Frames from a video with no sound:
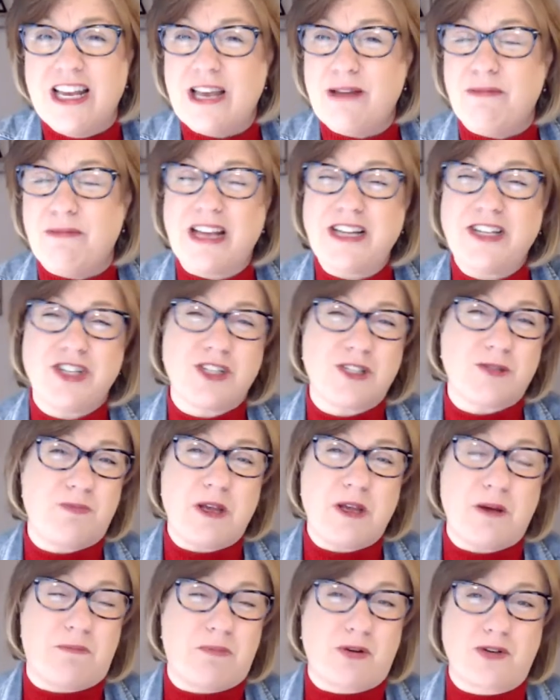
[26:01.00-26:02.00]
It might just
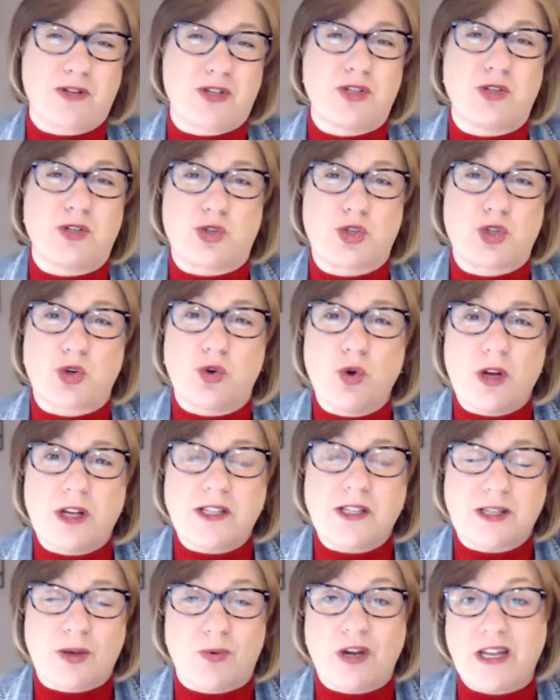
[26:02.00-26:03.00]
be a personal
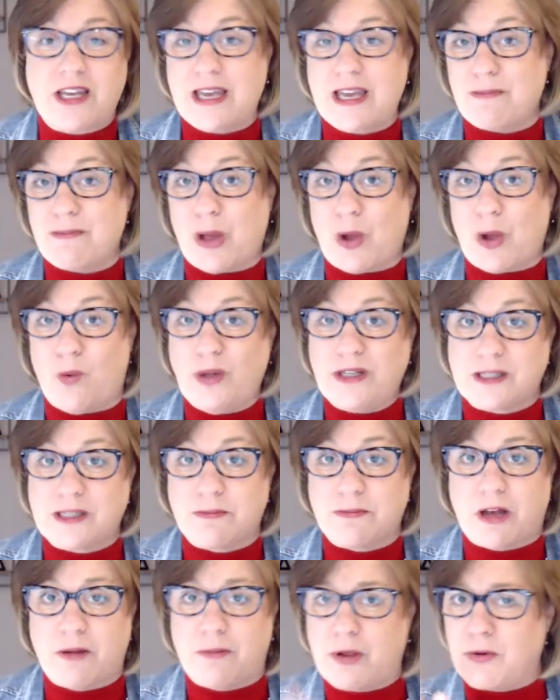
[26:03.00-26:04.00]
choice. I want to keep my wits
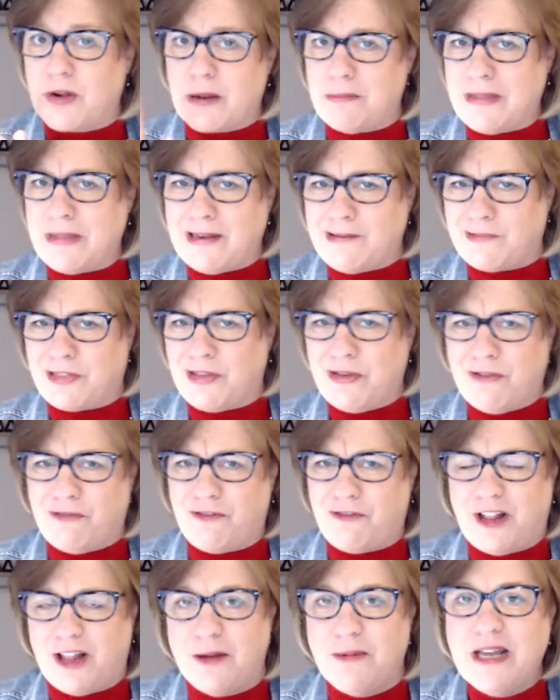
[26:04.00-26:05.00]
about me when I'm meeting with you,
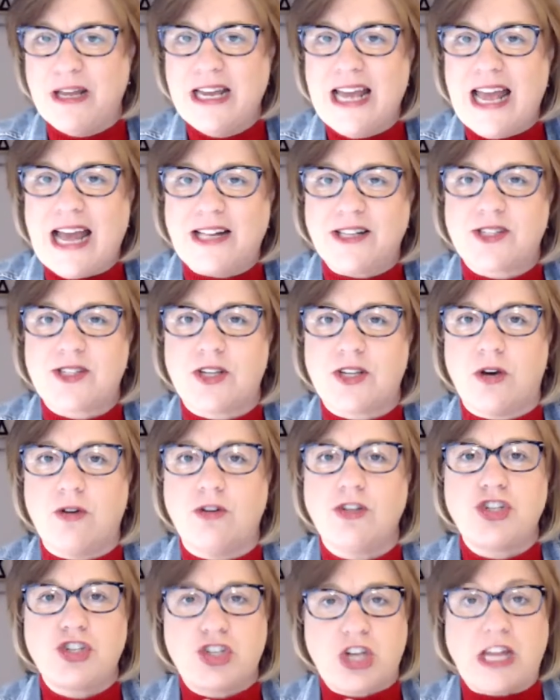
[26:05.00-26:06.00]
Philip. And so
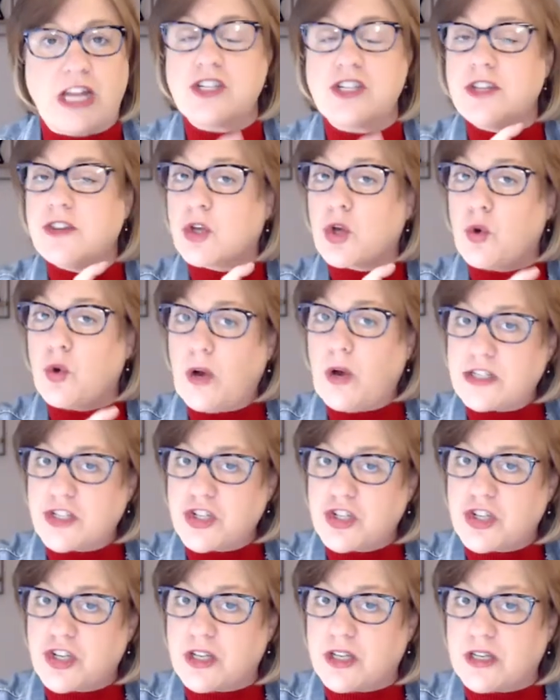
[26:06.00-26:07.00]
changing the
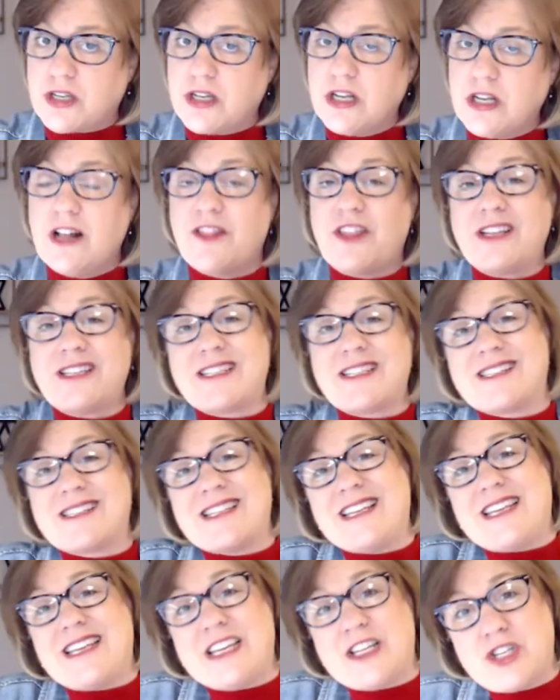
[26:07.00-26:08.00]
question that doesn't
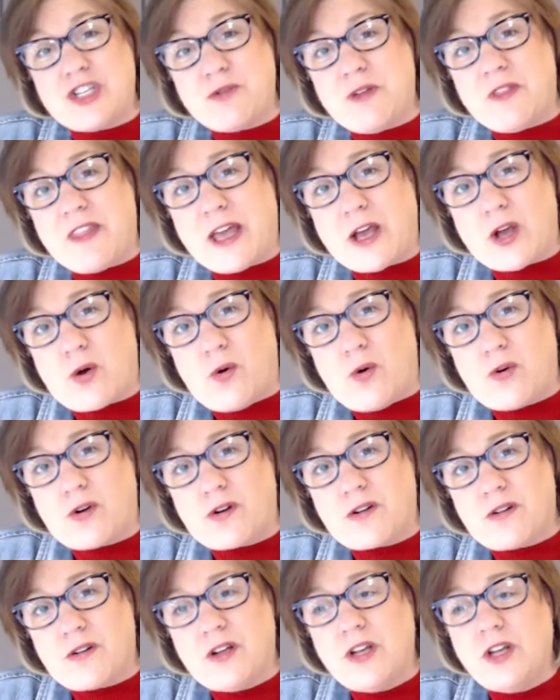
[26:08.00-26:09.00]
get you in that
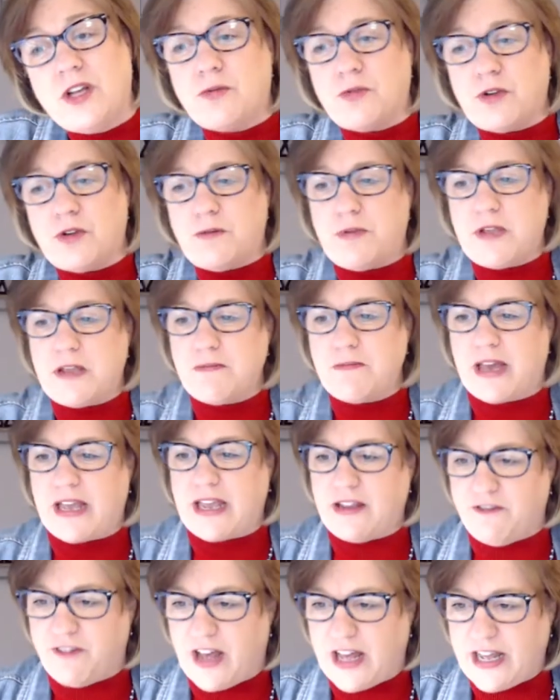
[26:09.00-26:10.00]
corner would be my
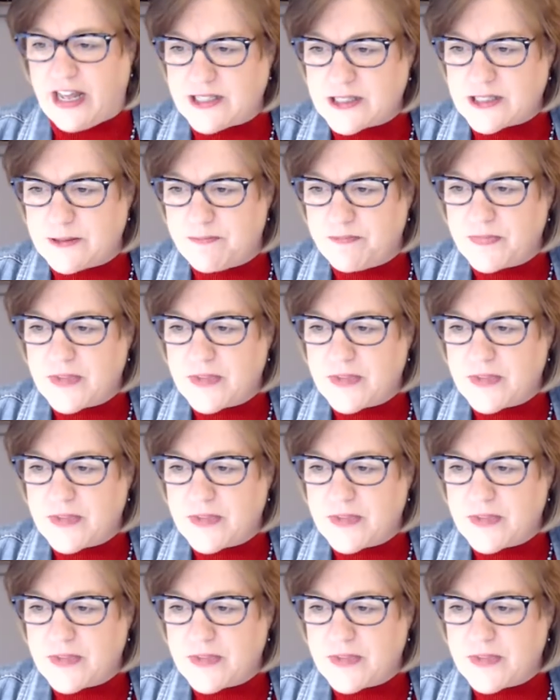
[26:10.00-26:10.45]
advice.